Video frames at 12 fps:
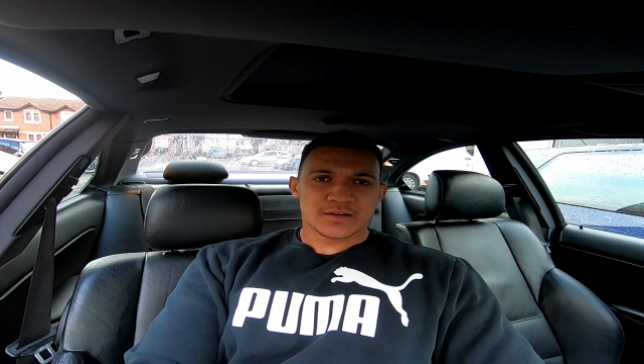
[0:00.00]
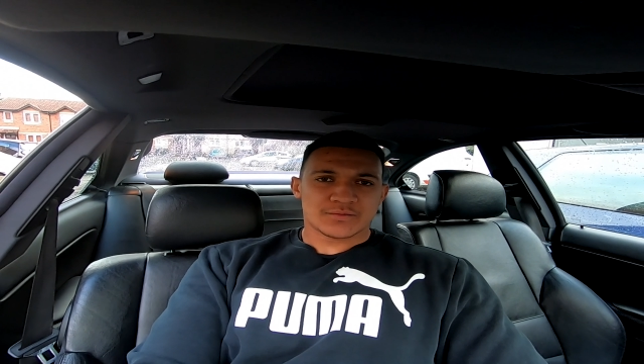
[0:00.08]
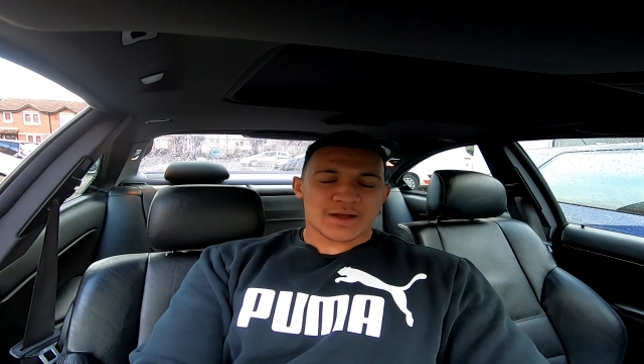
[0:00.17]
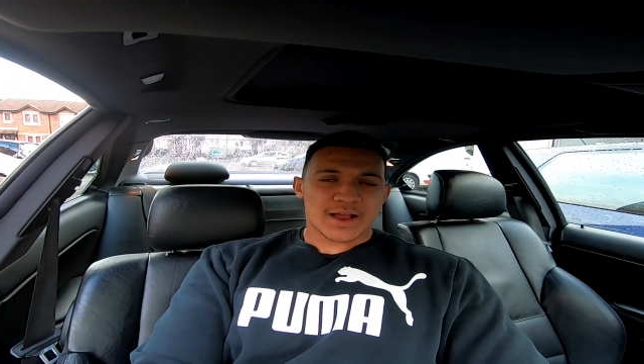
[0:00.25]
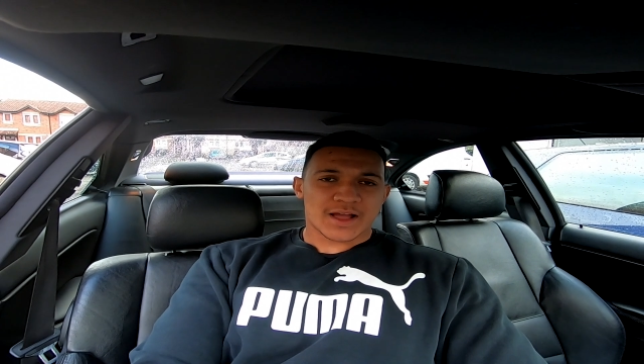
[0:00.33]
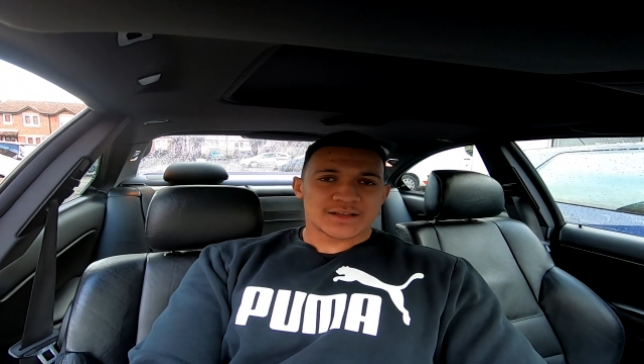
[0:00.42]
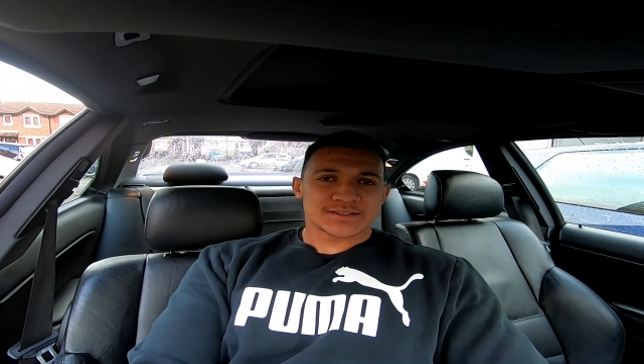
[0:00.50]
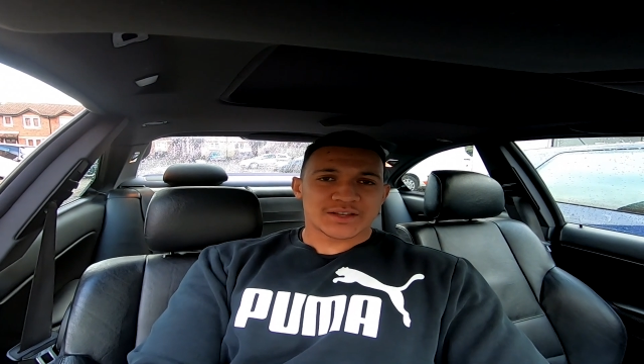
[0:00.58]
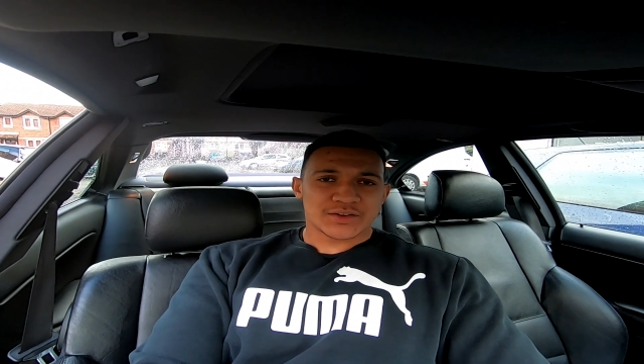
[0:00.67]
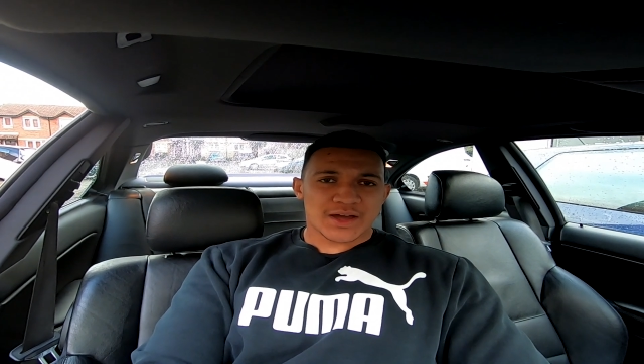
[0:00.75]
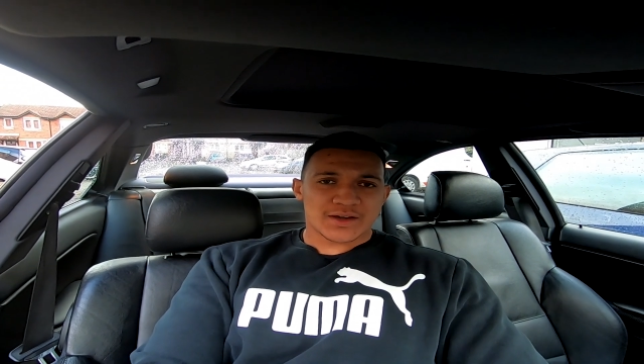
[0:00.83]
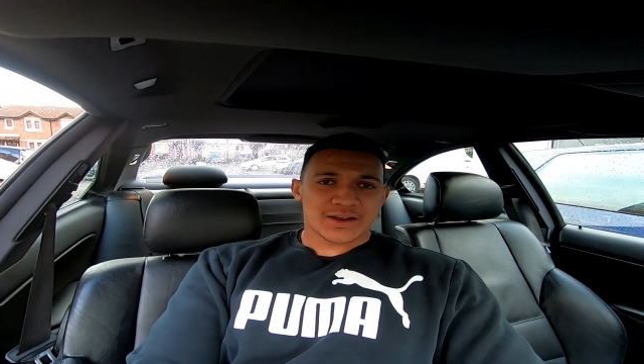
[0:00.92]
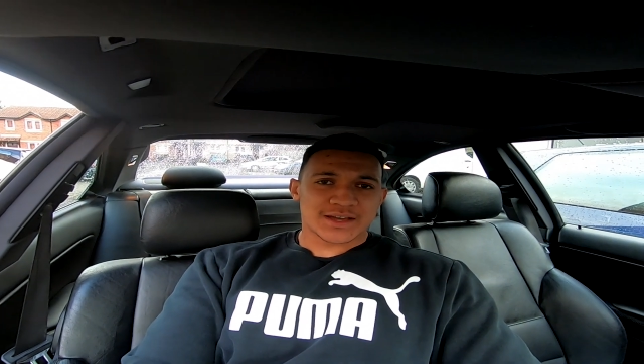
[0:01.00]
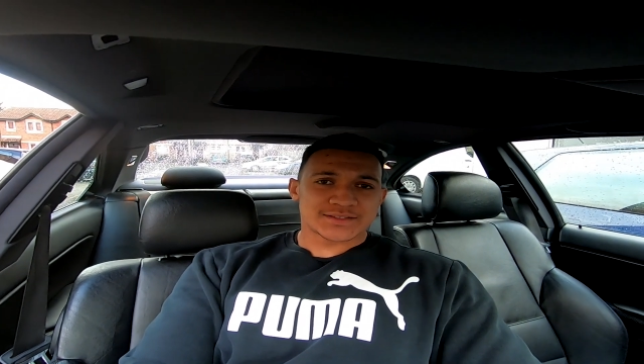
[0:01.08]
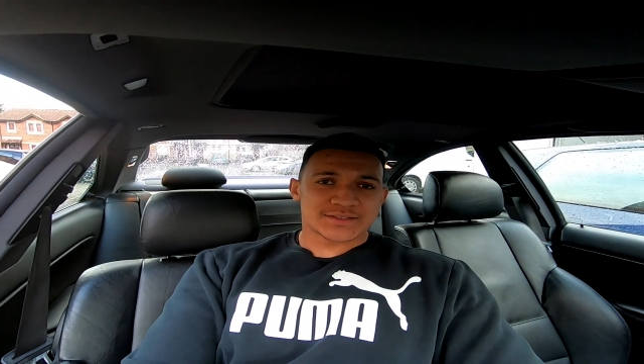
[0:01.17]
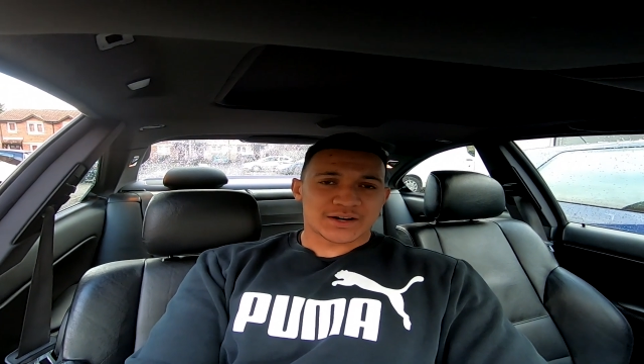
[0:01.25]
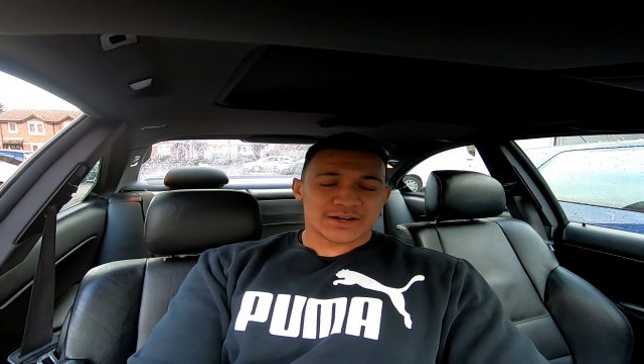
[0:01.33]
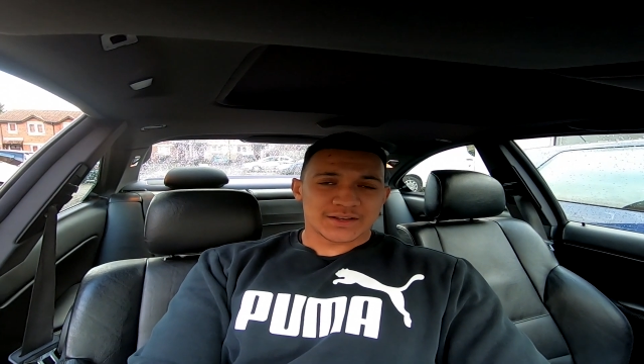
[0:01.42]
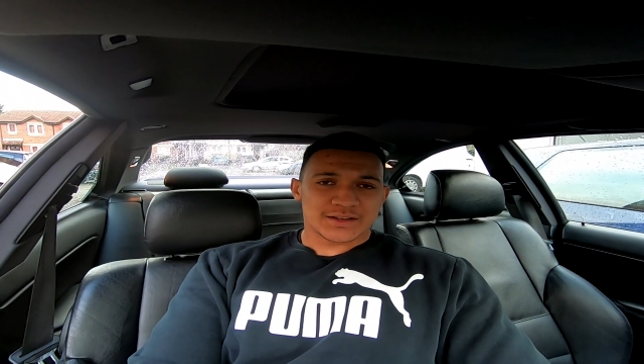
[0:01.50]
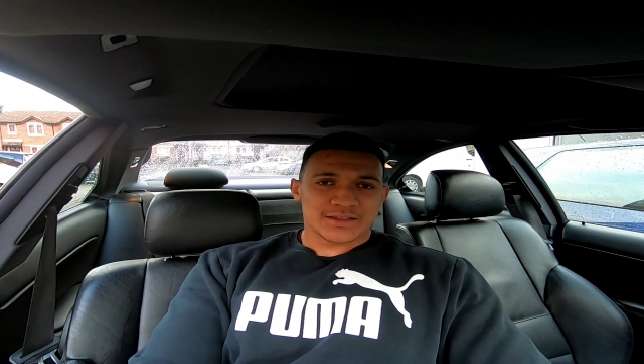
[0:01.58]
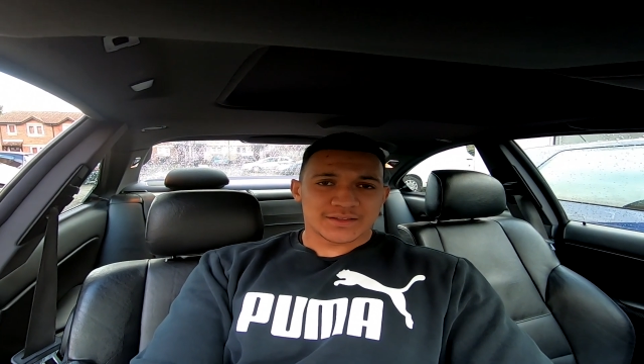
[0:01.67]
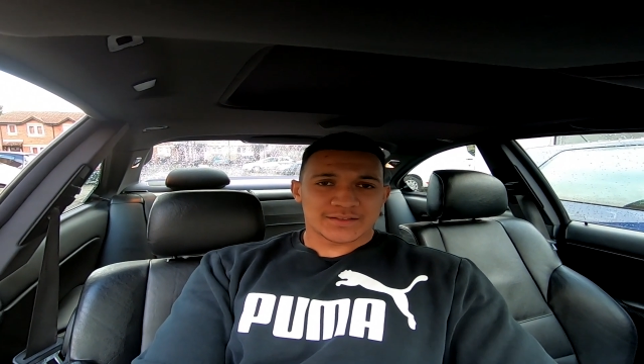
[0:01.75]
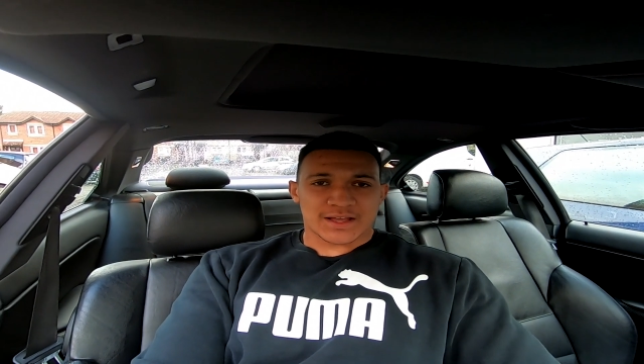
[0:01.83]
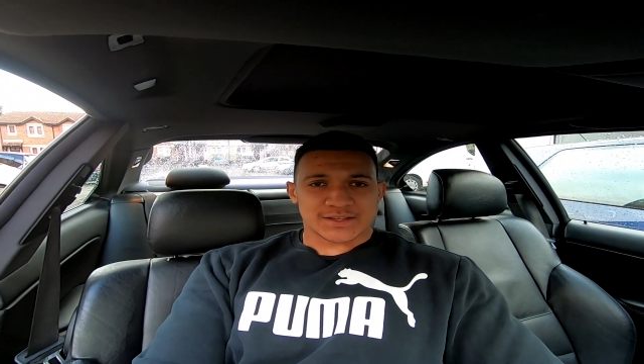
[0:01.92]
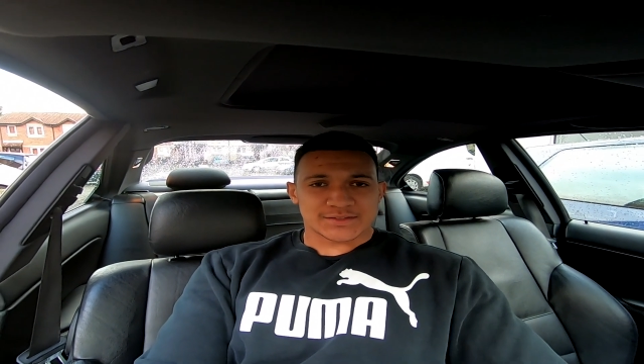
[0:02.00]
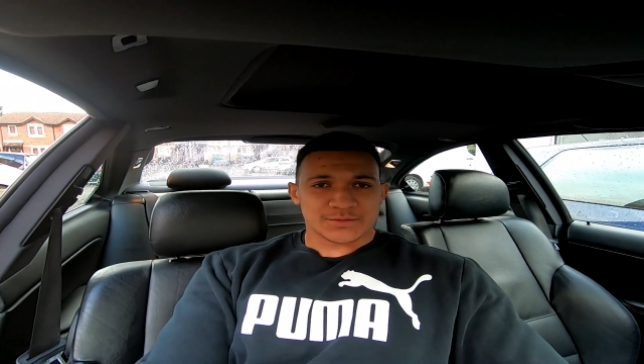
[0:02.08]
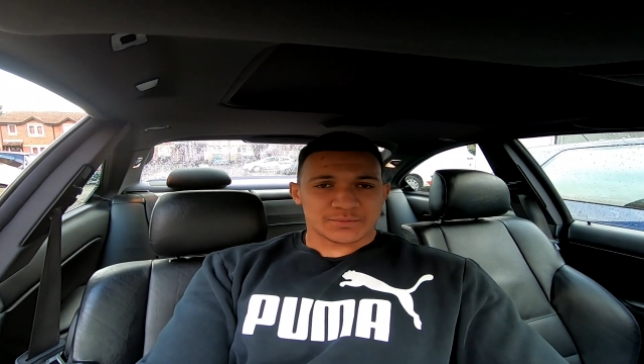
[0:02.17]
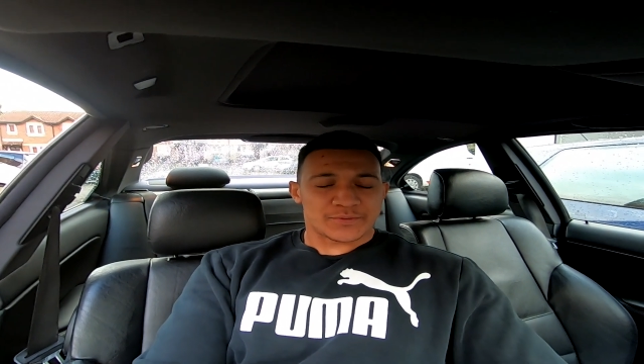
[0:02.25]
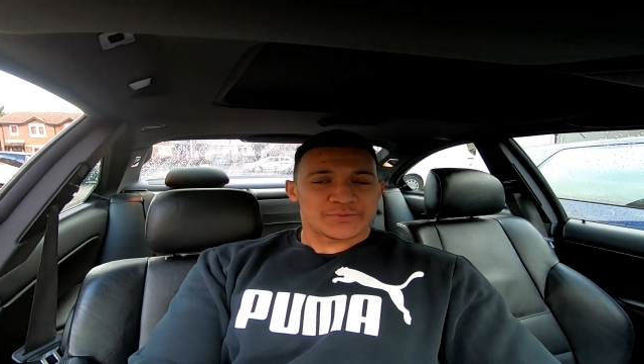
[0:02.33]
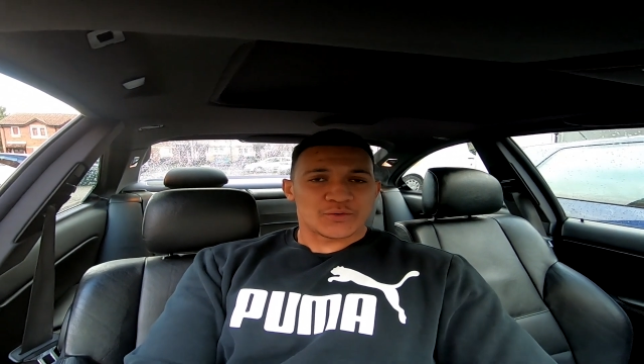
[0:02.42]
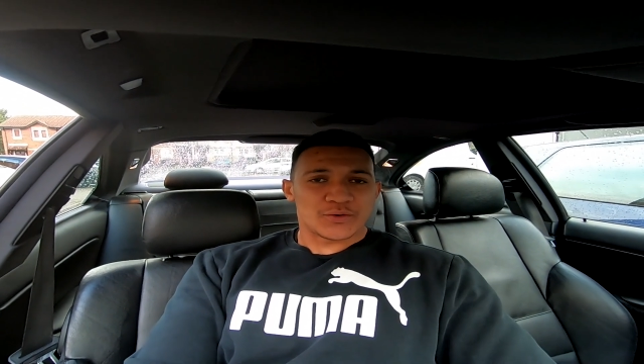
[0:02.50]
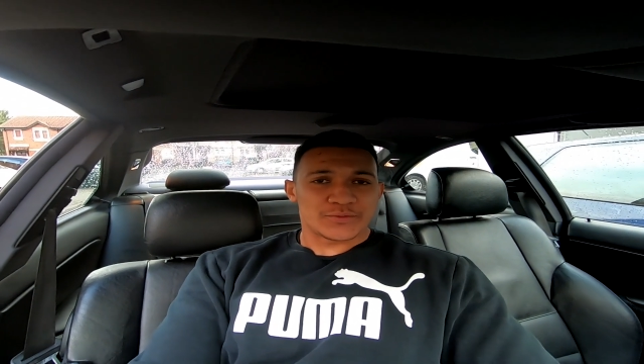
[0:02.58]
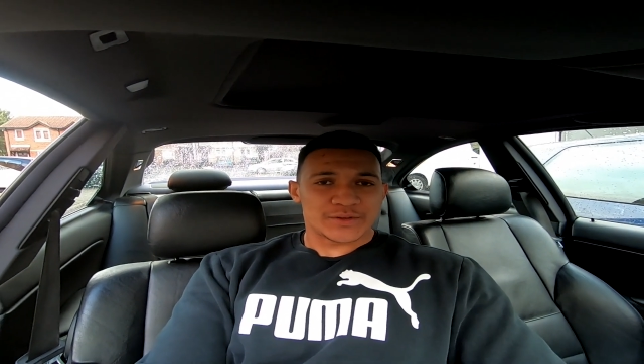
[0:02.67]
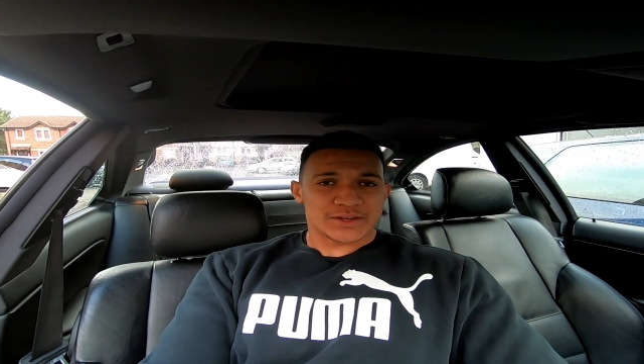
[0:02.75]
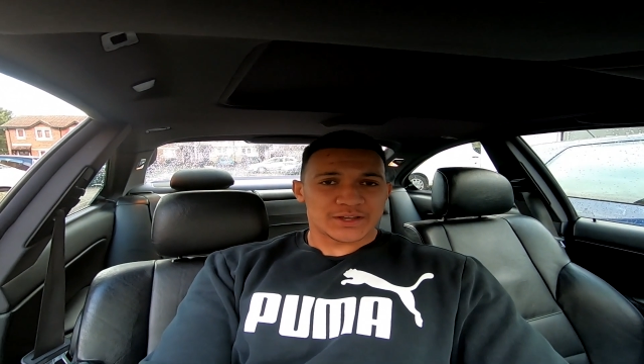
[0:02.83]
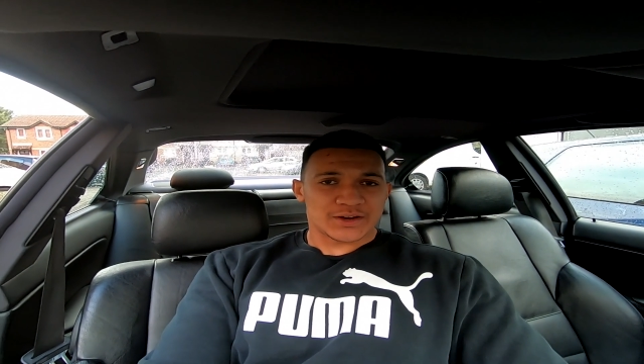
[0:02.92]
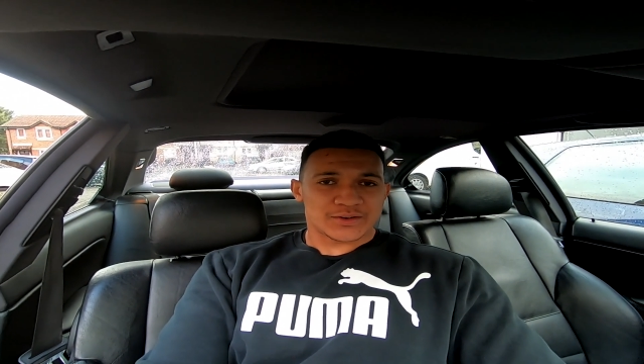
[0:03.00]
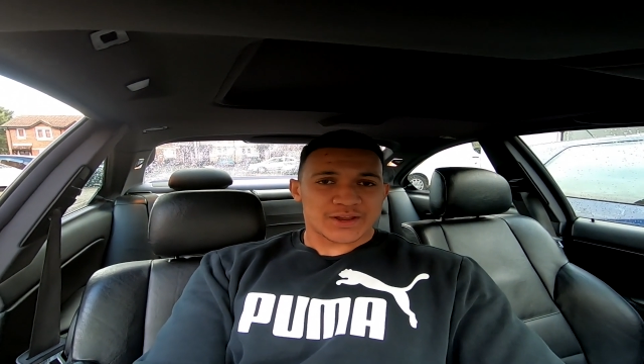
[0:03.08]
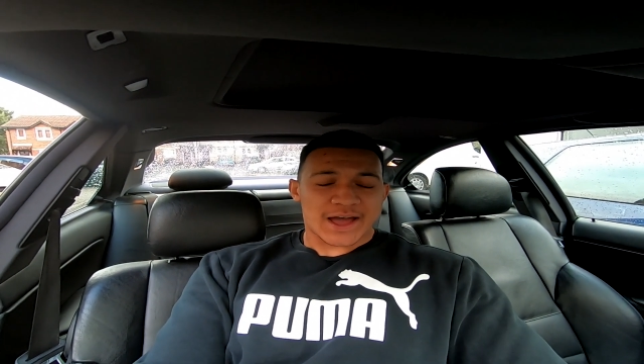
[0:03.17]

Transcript: Right, guys, so now that's done, that's the before video,